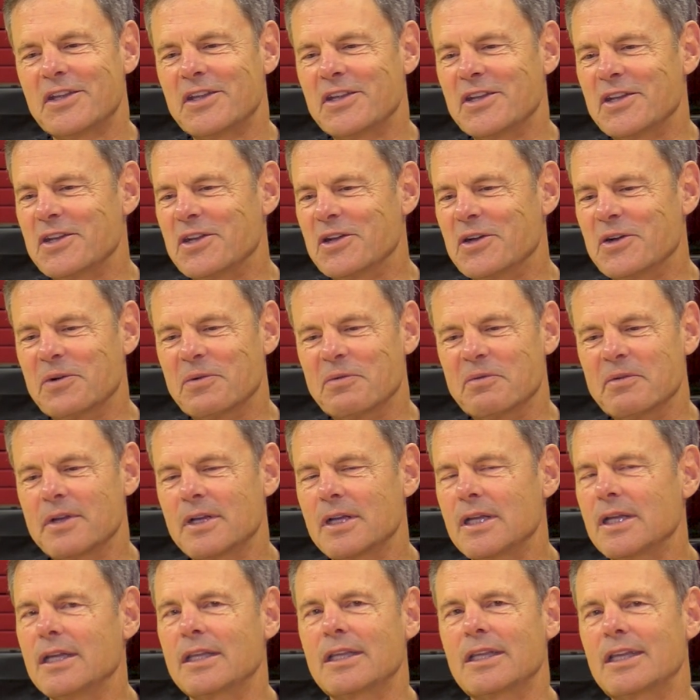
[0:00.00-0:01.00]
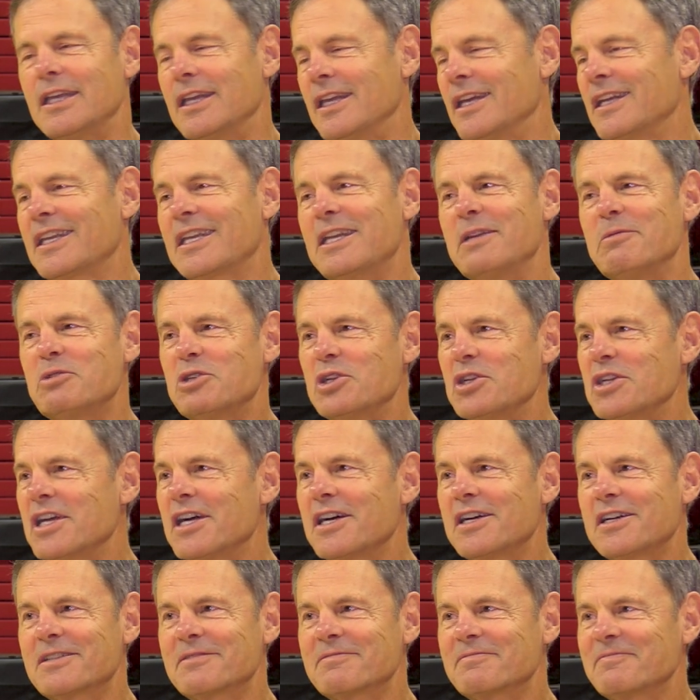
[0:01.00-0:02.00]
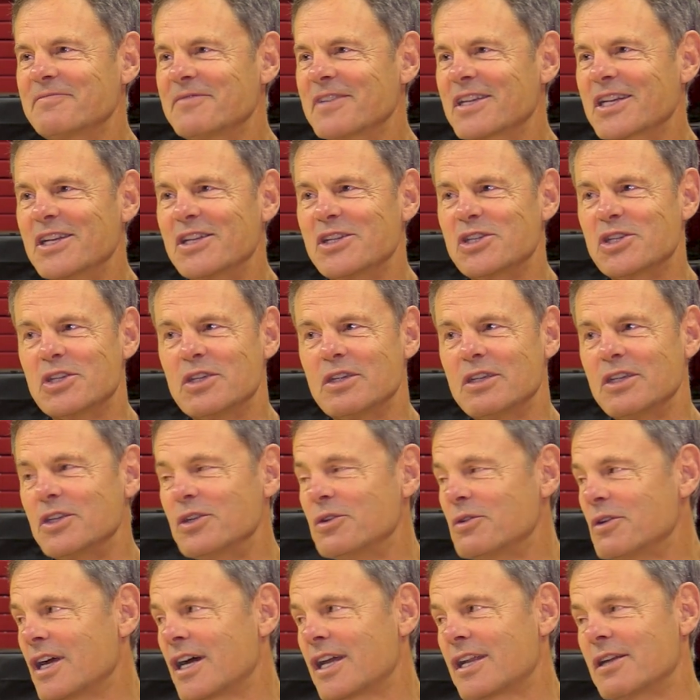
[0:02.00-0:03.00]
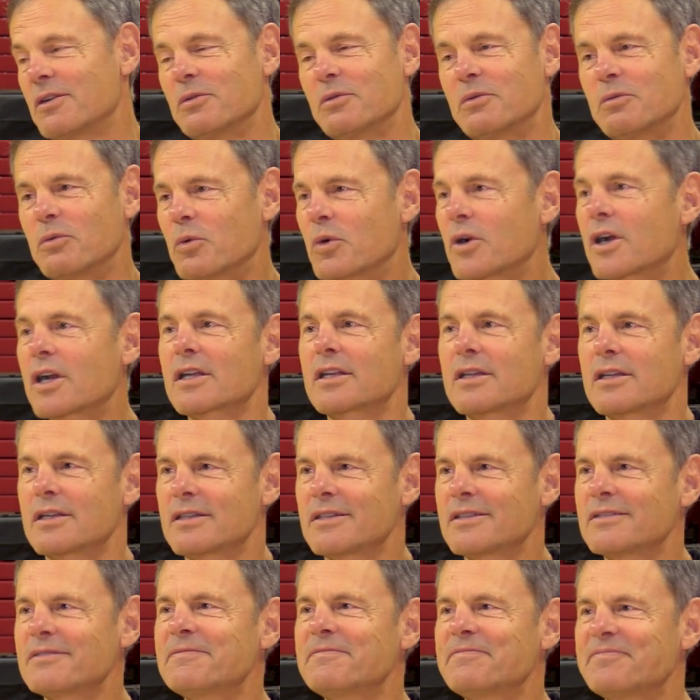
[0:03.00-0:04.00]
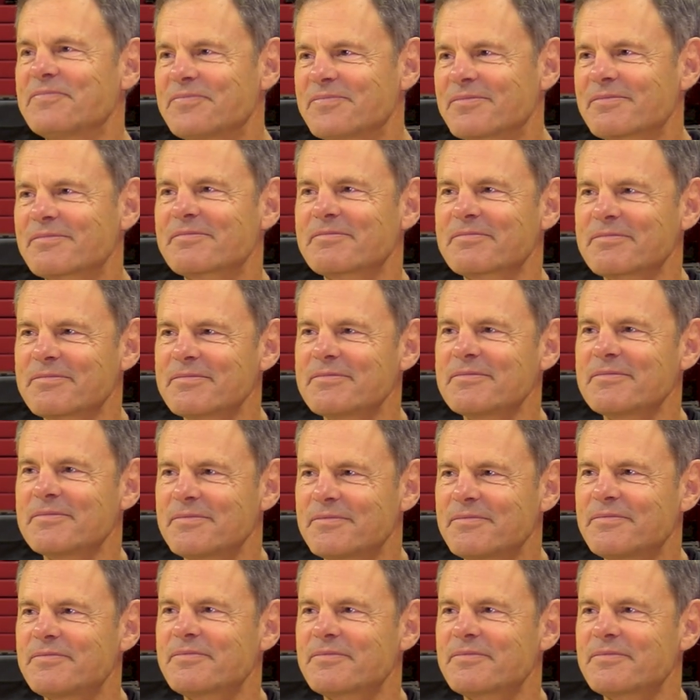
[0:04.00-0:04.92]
you know, it keeps you young, because you gotta work. Definitely.